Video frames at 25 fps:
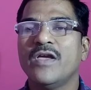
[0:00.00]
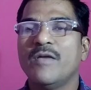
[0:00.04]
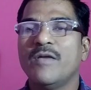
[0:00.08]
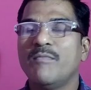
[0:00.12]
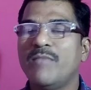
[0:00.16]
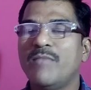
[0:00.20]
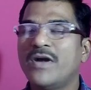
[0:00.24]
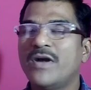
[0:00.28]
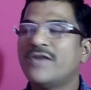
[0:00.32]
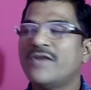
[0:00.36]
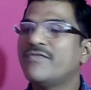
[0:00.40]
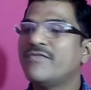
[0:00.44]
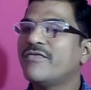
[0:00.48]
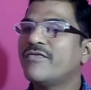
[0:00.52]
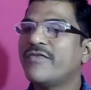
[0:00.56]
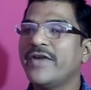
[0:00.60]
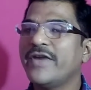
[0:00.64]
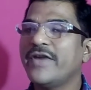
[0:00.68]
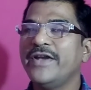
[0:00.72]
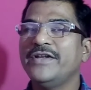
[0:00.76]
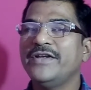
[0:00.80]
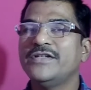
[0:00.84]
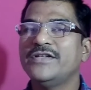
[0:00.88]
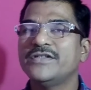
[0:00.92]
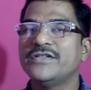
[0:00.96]
But
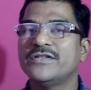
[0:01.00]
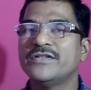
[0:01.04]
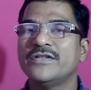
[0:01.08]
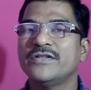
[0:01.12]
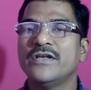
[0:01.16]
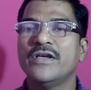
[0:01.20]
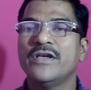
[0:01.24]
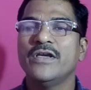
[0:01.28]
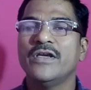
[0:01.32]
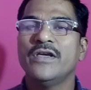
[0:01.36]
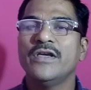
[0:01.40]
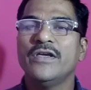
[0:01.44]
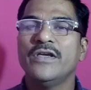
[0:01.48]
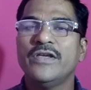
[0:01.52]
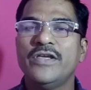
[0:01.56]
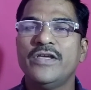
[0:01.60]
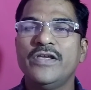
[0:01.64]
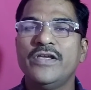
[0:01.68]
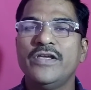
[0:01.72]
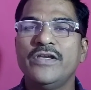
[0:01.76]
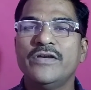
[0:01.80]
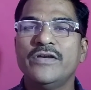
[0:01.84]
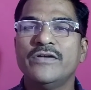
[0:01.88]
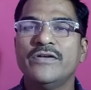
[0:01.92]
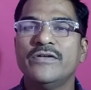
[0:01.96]
friends,
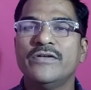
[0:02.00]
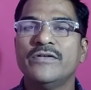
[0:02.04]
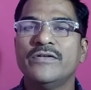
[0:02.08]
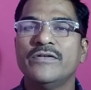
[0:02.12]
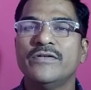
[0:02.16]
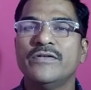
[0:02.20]
here